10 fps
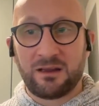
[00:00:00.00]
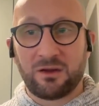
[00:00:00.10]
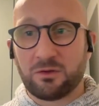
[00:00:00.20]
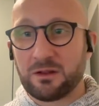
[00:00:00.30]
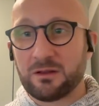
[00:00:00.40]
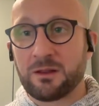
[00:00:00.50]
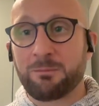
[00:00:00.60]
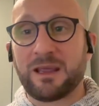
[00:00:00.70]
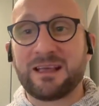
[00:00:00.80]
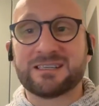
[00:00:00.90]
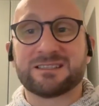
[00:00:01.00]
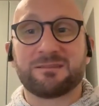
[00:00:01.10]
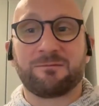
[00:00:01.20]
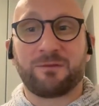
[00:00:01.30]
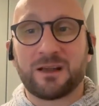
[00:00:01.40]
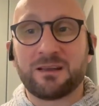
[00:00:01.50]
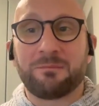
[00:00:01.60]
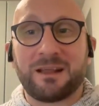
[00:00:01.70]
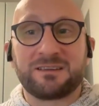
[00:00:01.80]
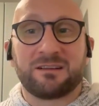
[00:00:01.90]
you know the, the pig is
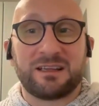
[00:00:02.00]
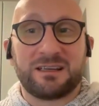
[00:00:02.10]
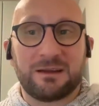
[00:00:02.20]
fundamentally